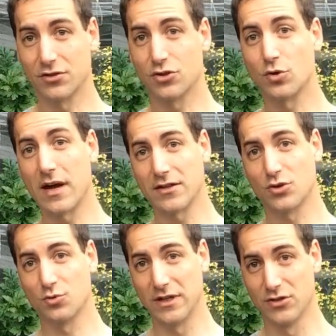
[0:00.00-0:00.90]
So
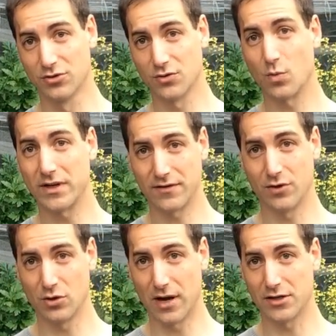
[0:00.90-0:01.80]
try to reduce
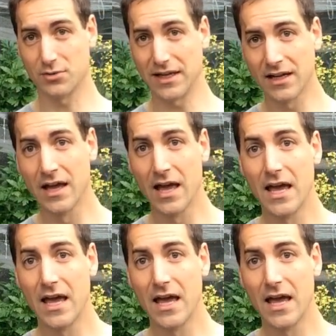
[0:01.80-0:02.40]
whatever you are doing.